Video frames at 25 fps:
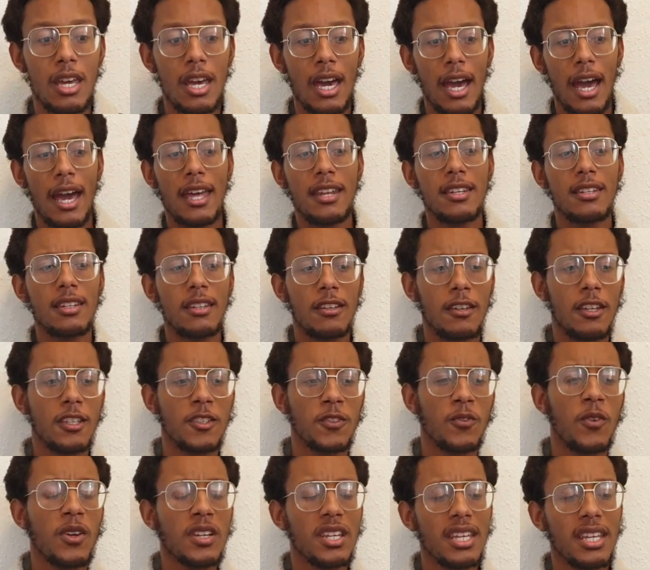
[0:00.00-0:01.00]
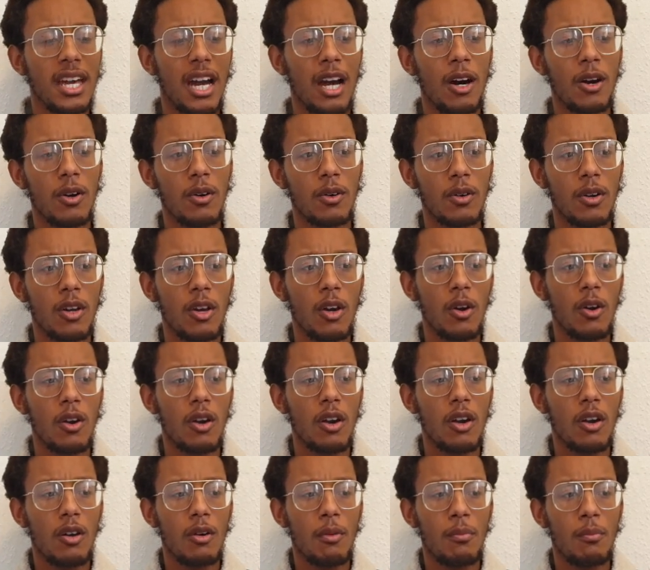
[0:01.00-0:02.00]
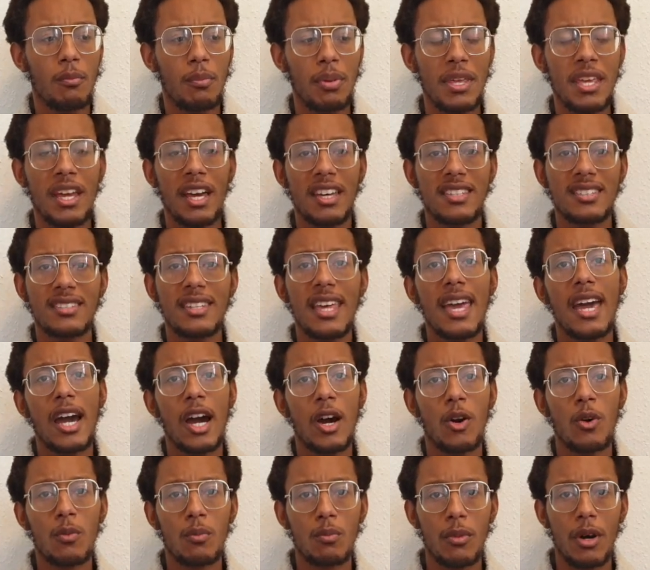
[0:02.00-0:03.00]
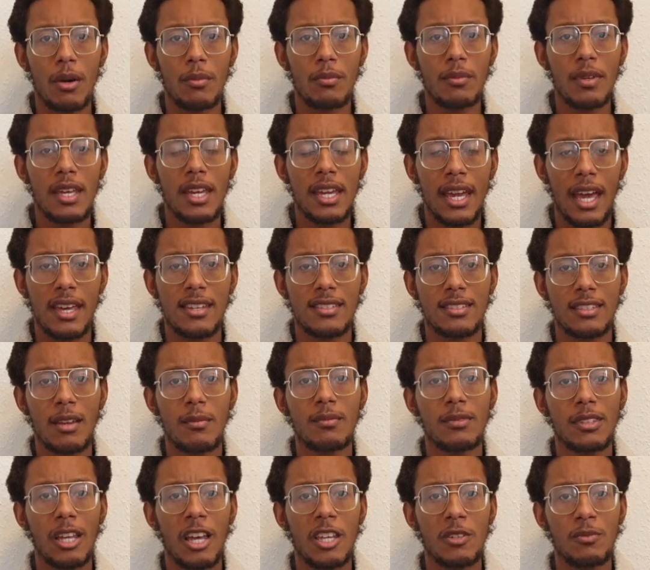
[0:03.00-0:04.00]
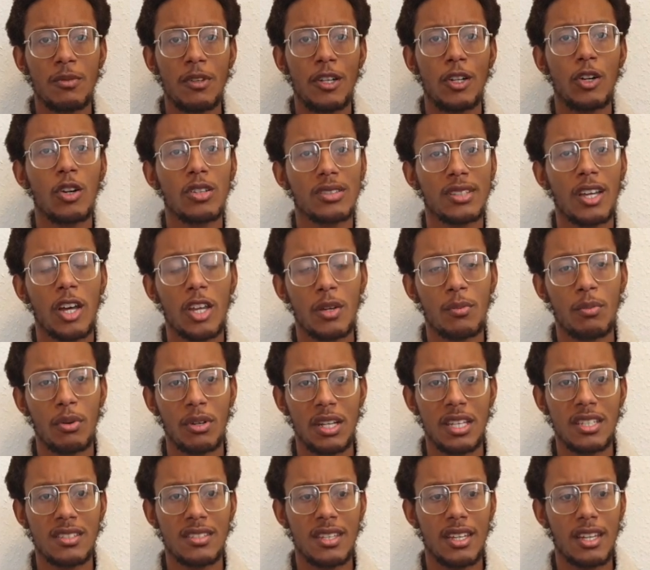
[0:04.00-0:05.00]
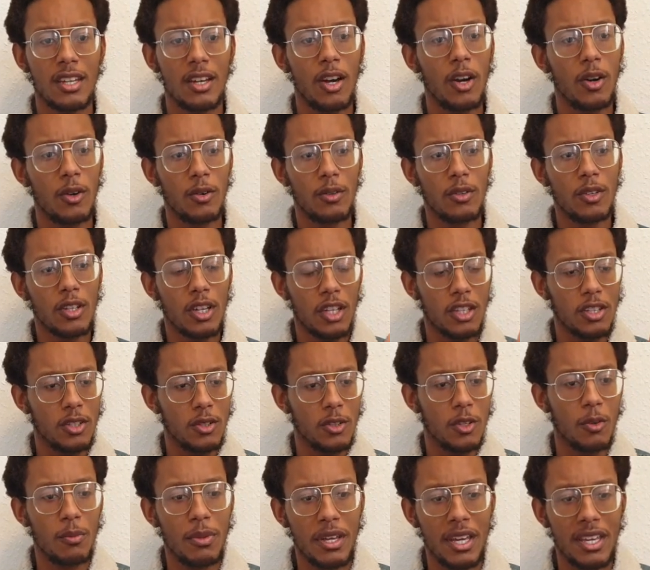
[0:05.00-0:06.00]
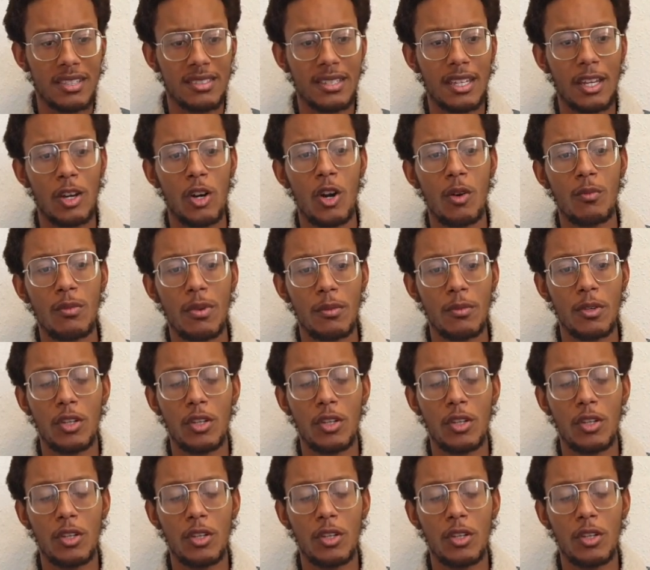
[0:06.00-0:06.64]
And it's funny how being a stay-at-home mom can sometimes be looked down upon as saying, oh, look at you, you're being a stay-at-home mom,